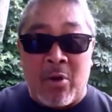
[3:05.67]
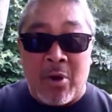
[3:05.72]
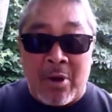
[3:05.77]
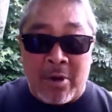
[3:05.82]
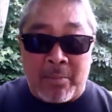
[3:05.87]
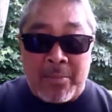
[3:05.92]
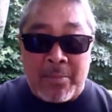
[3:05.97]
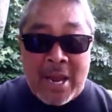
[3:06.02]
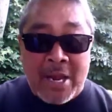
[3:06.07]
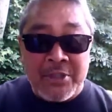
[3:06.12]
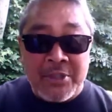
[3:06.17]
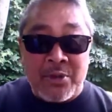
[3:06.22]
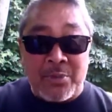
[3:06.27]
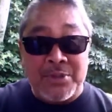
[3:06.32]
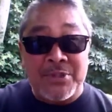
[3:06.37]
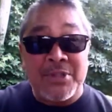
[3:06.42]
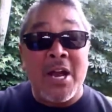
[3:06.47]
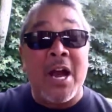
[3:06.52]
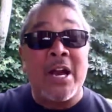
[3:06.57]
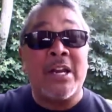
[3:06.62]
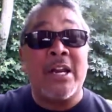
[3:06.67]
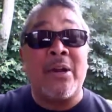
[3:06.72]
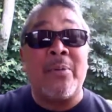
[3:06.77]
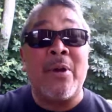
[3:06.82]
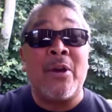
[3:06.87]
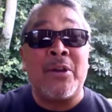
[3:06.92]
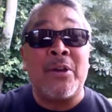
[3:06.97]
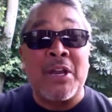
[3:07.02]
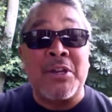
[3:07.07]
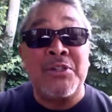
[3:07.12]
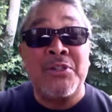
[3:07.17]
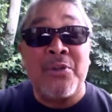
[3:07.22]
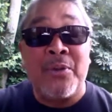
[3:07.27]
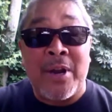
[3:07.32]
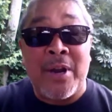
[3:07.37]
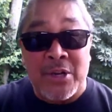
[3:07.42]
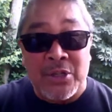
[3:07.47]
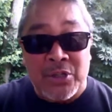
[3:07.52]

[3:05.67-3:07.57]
or our pastor was talking about yesterday